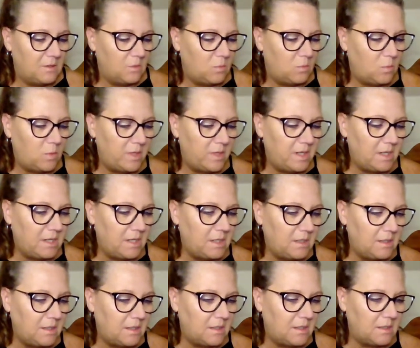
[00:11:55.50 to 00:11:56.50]

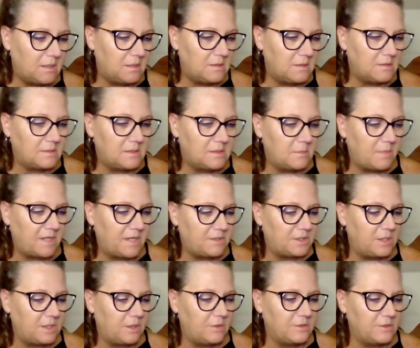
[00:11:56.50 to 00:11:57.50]
when
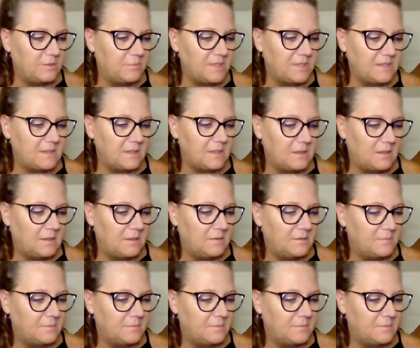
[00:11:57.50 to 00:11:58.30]
Sebastian goes missing.